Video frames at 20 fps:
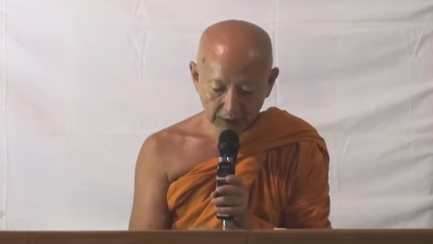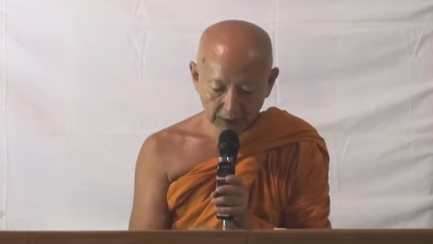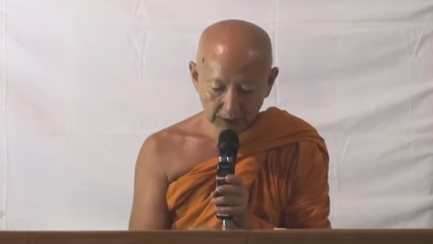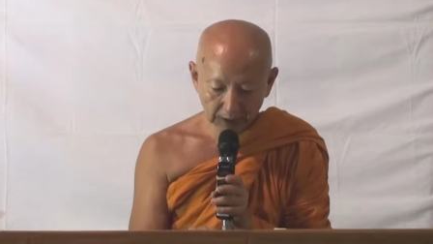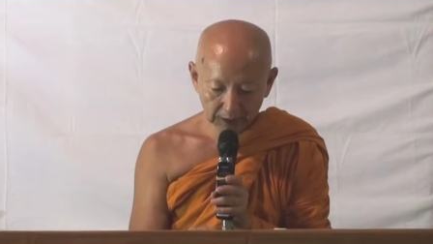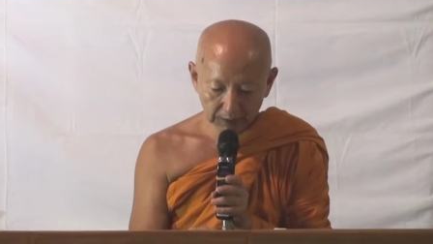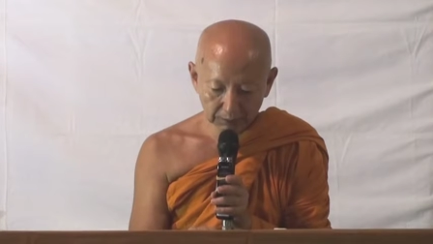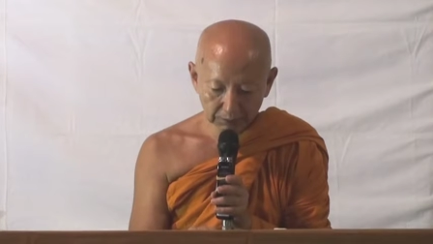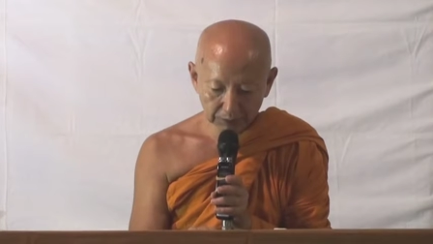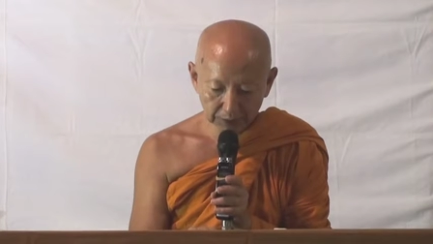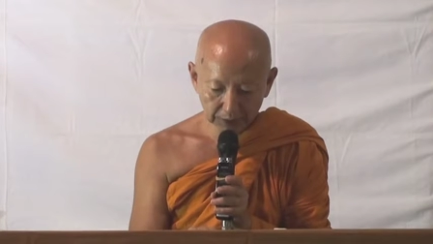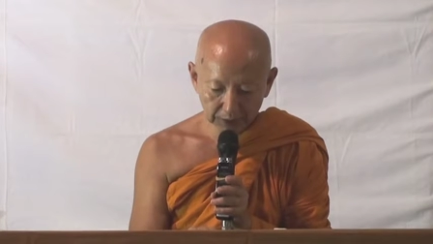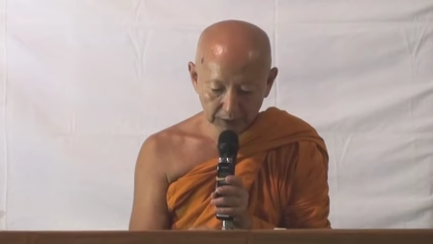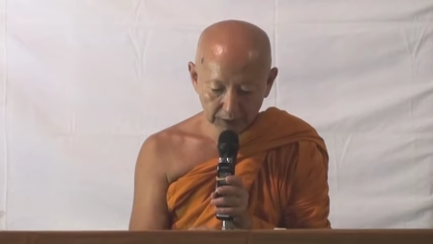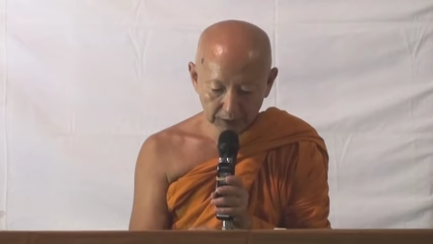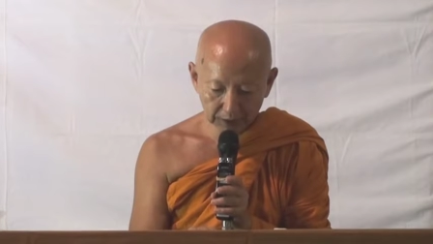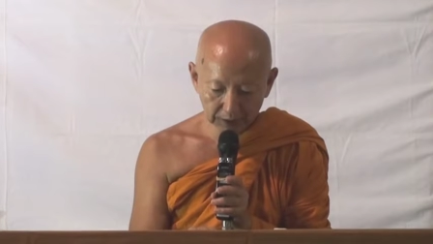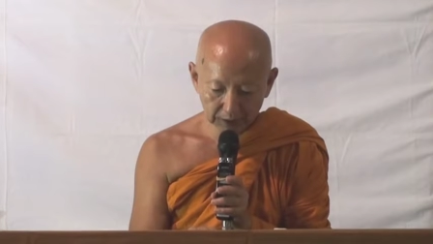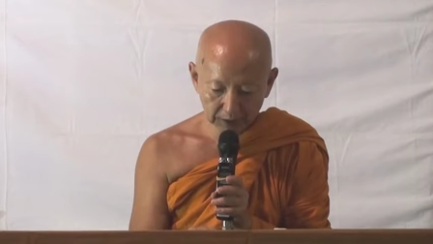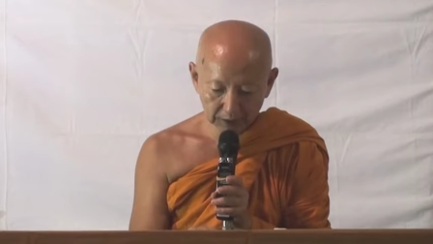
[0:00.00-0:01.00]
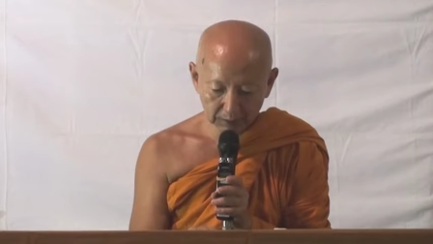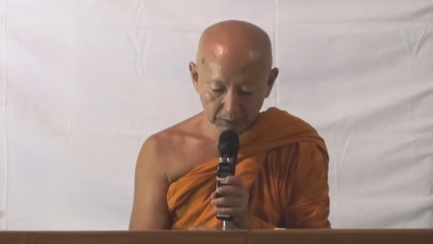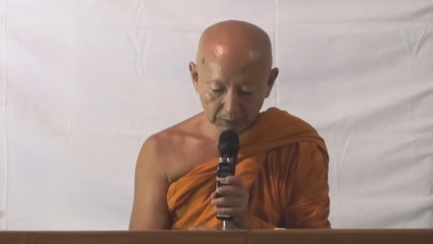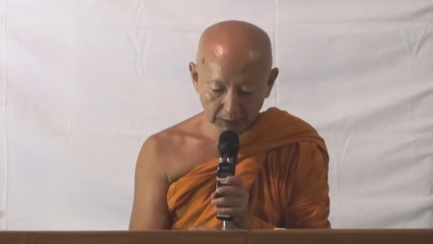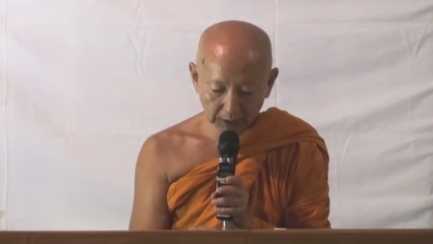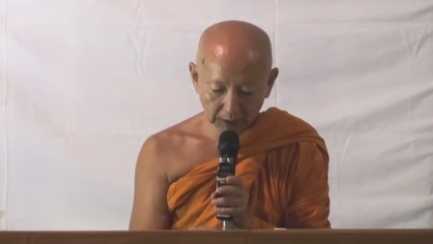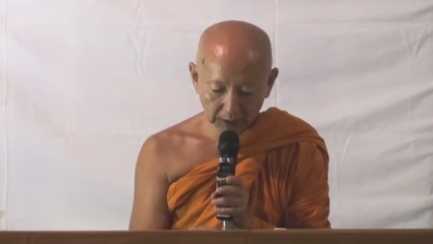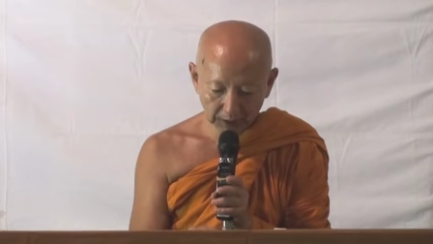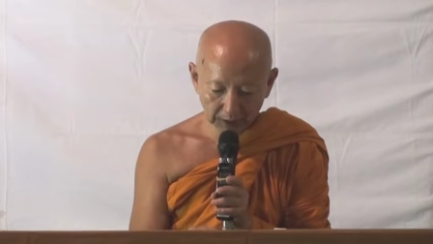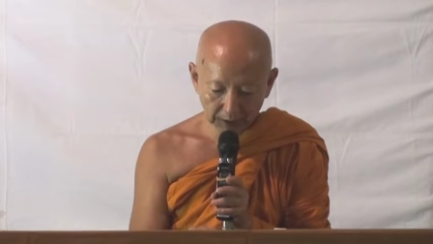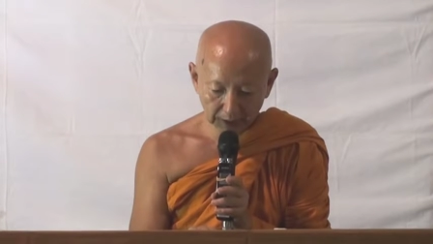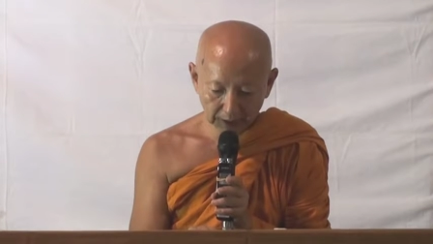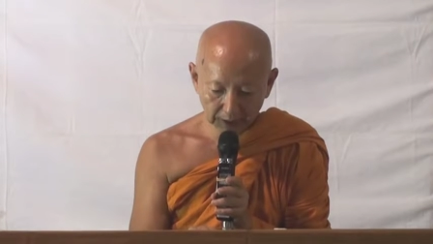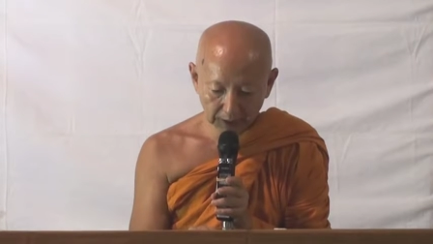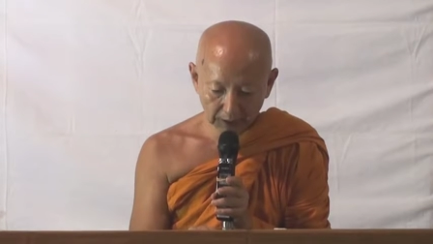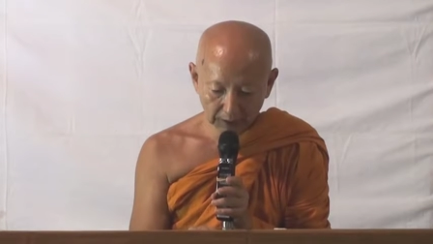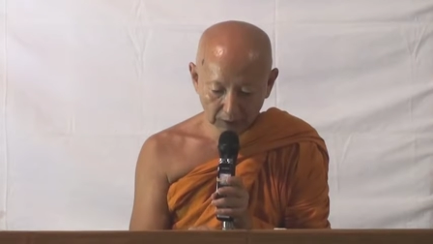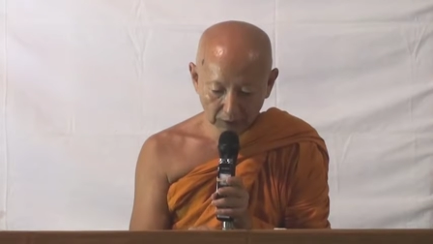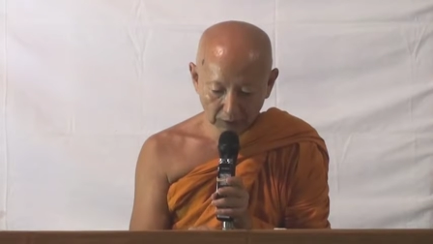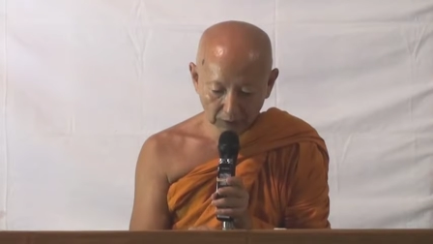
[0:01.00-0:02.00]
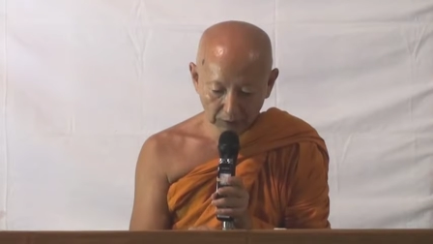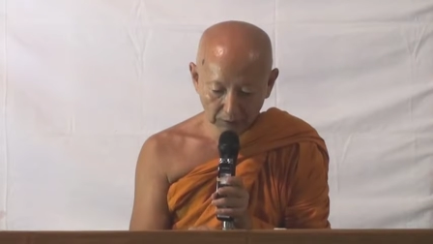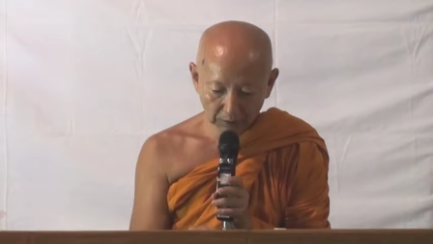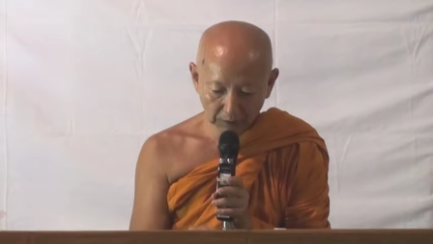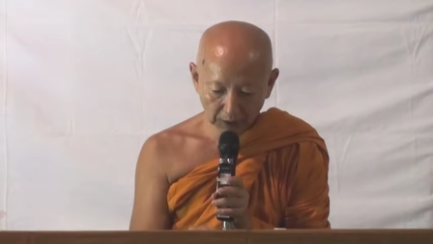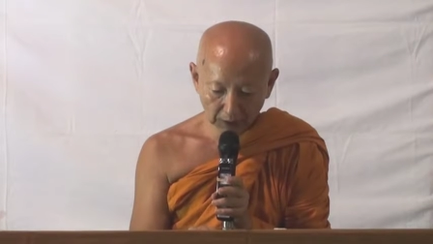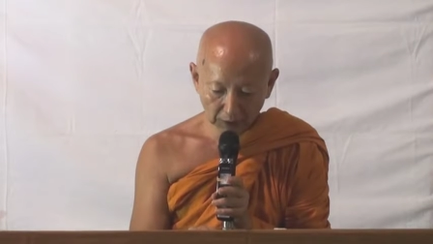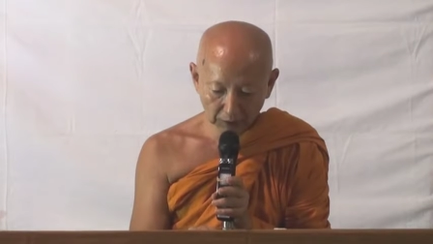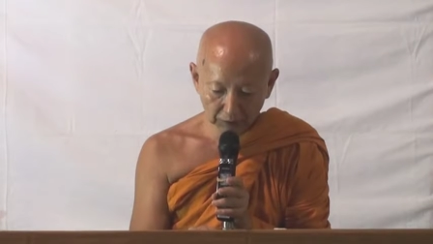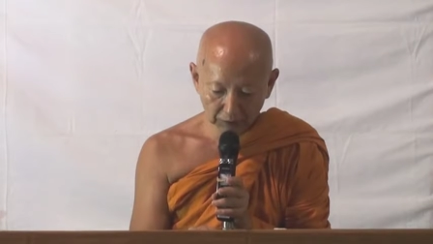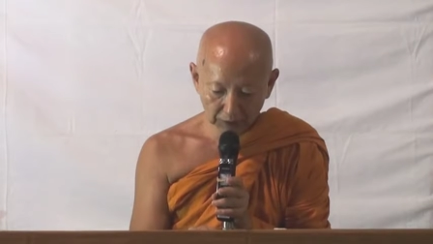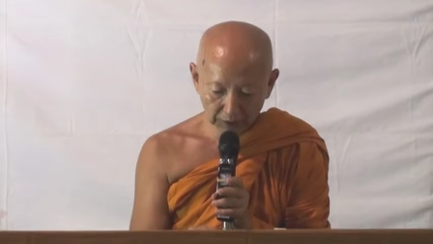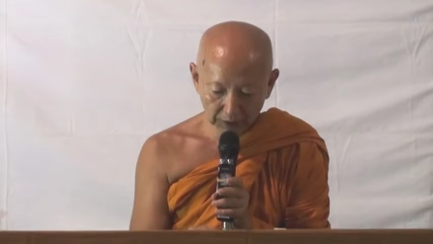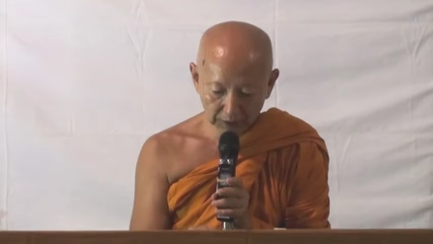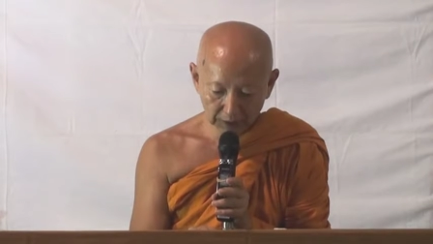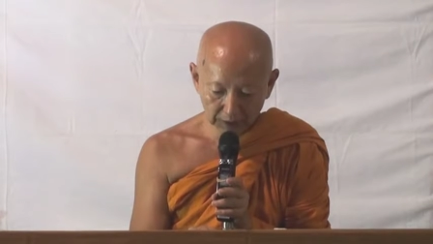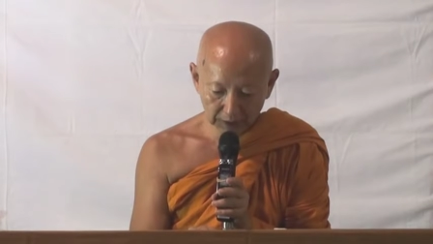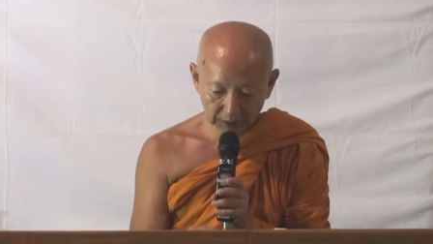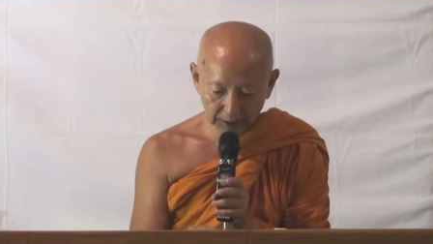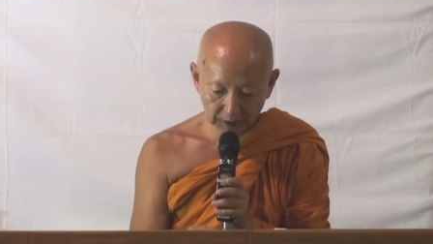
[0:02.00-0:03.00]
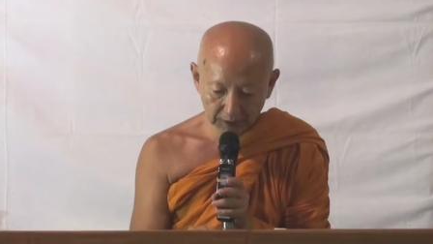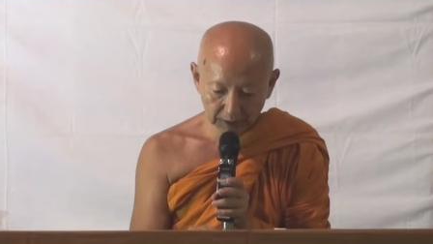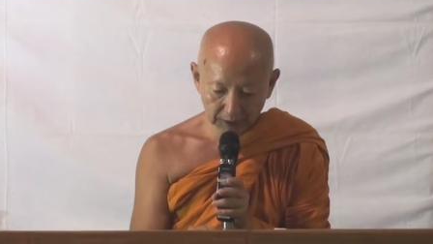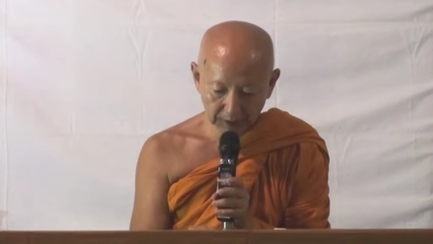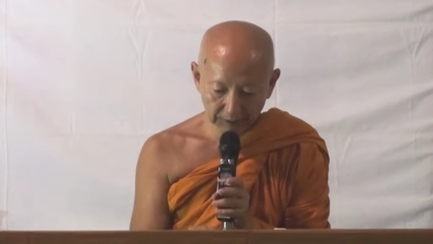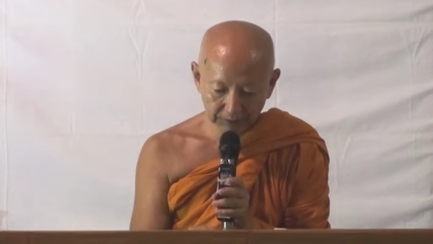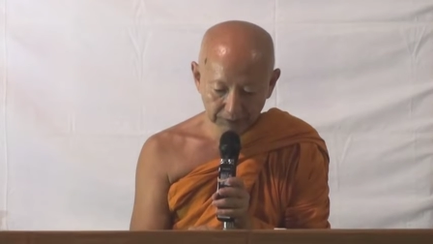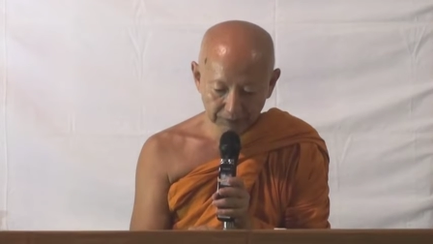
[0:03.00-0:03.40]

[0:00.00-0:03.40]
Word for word: and appeared in Magadha on Mount Vedya.